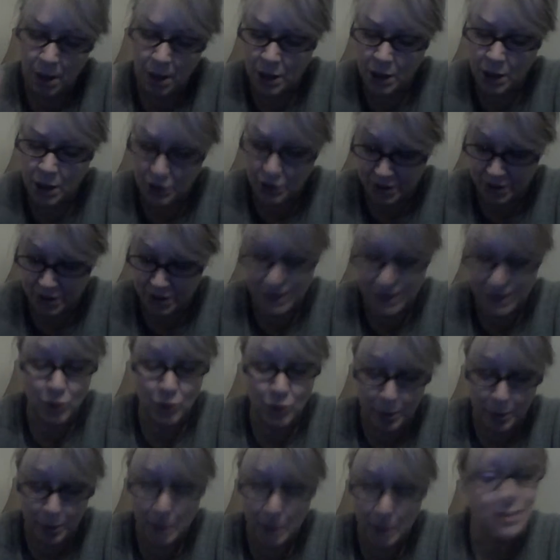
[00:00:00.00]
So see,
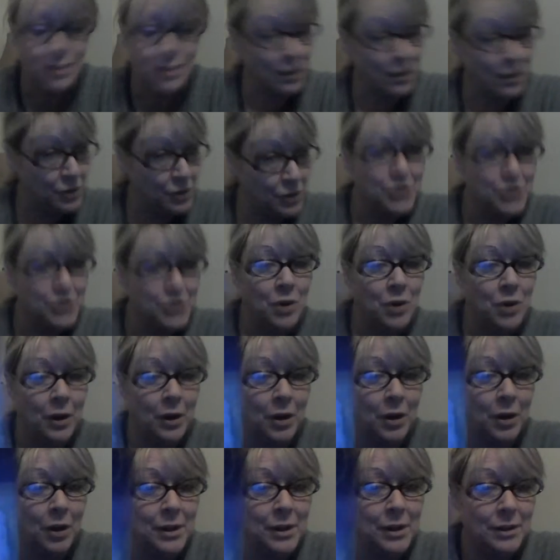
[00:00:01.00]
Scorpios, here's the Star
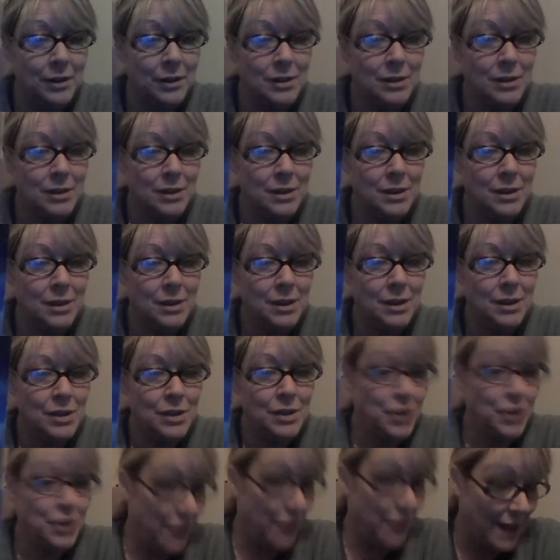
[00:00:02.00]
card.
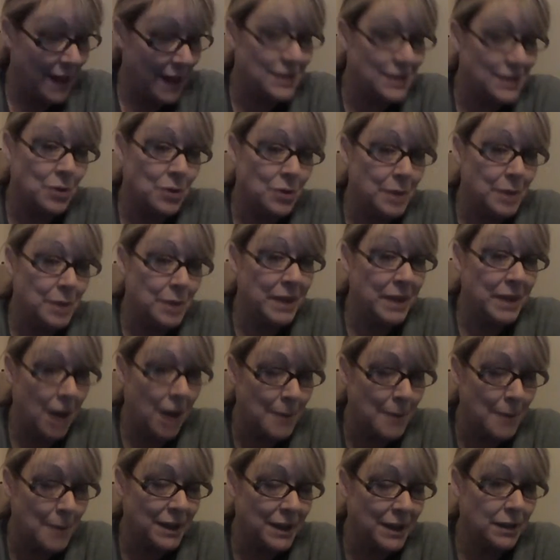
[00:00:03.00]
So that is going to be
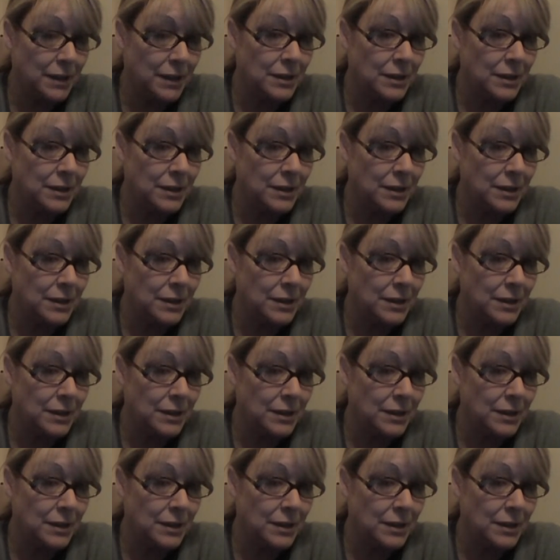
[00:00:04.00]
coming.